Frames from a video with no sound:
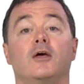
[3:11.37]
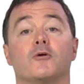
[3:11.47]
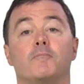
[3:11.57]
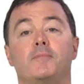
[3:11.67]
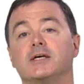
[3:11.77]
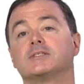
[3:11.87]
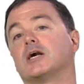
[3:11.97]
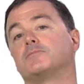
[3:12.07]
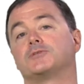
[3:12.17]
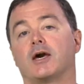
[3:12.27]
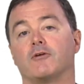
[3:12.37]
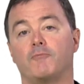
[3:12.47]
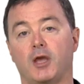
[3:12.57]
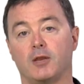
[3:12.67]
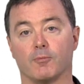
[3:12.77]
The biggest upside of
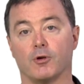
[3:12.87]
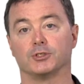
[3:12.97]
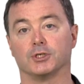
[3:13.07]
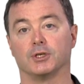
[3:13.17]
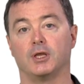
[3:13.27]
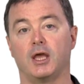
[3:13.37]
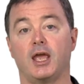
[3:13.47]
paid promotion